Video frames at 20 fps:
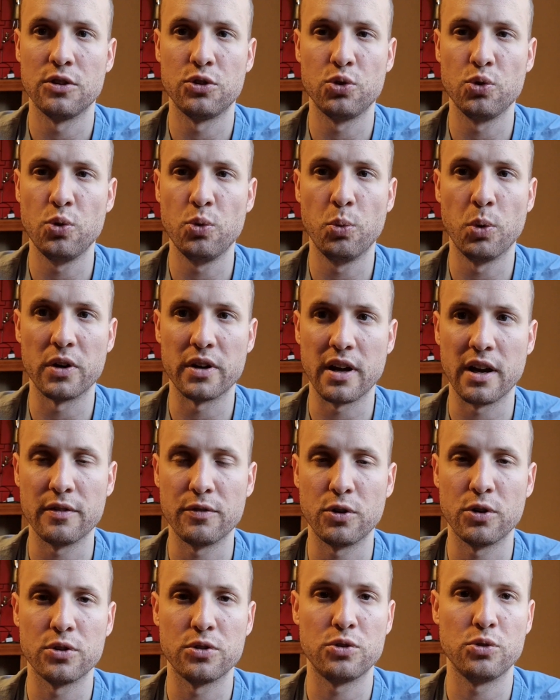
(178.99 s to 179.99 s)
do
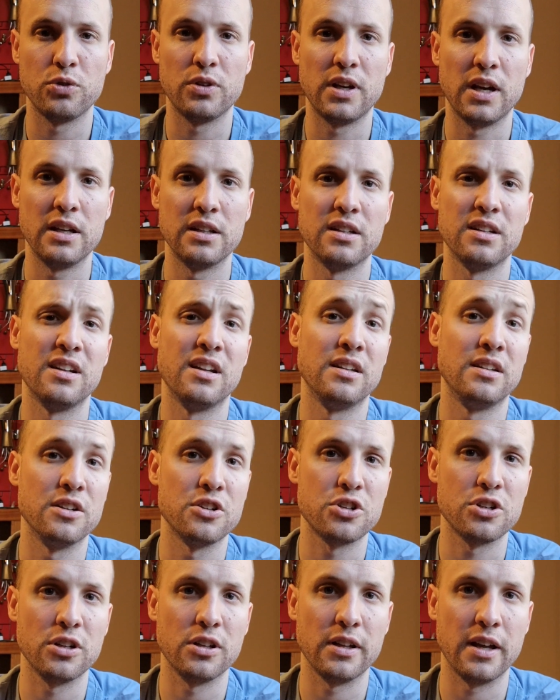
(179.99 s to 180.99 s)
whatever to gain an
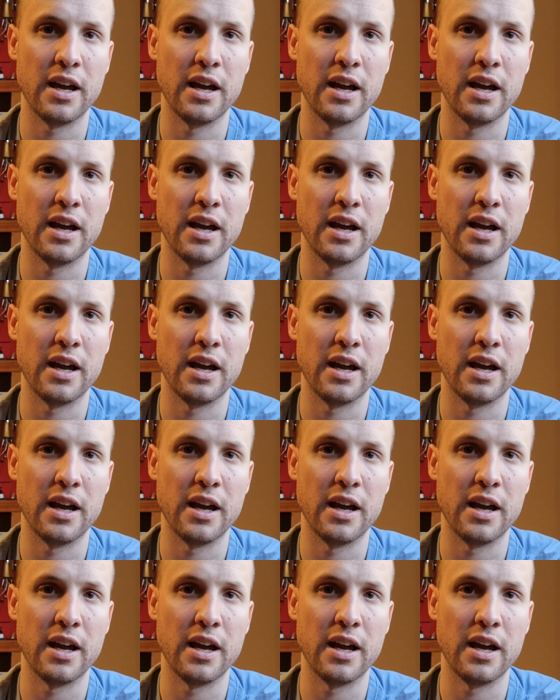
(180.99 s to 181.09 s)
additional